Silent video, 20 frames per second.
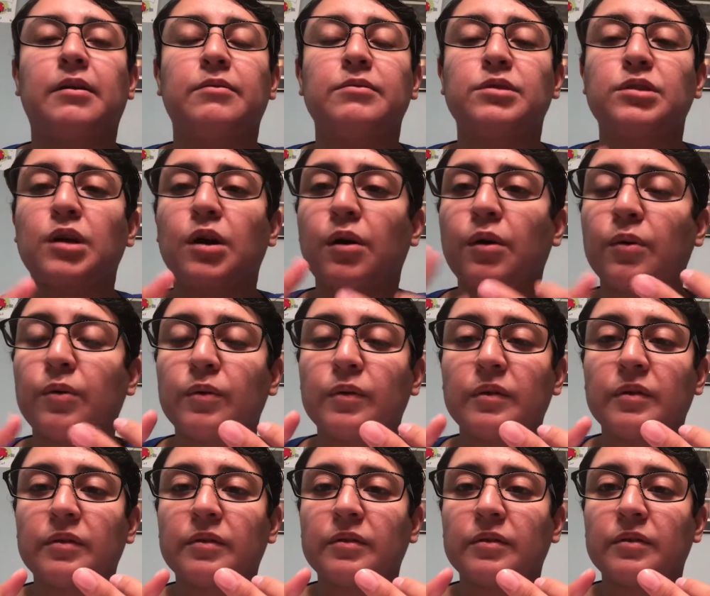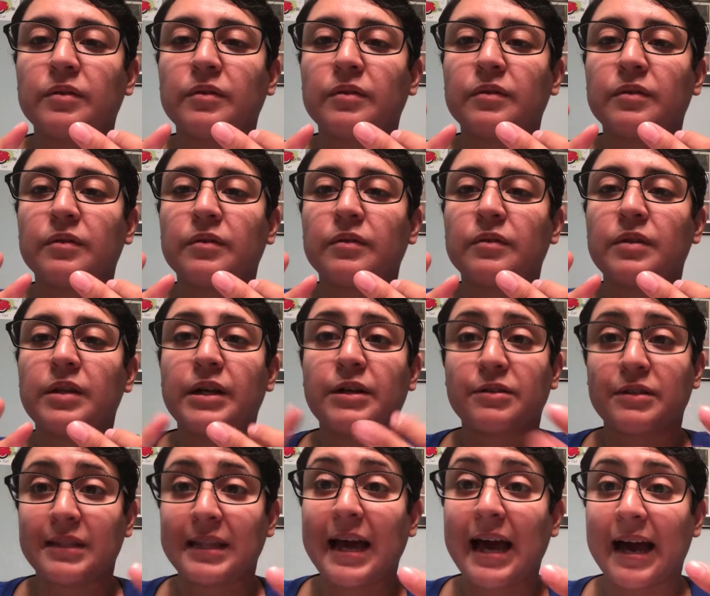So
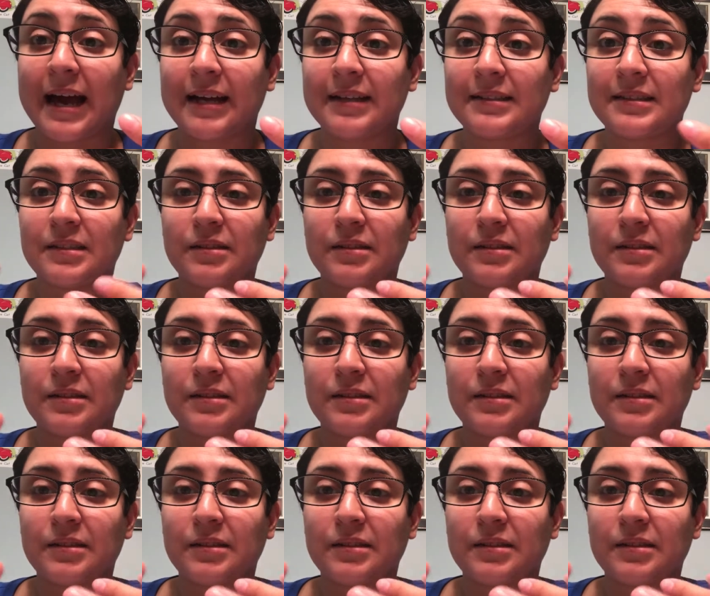there's that.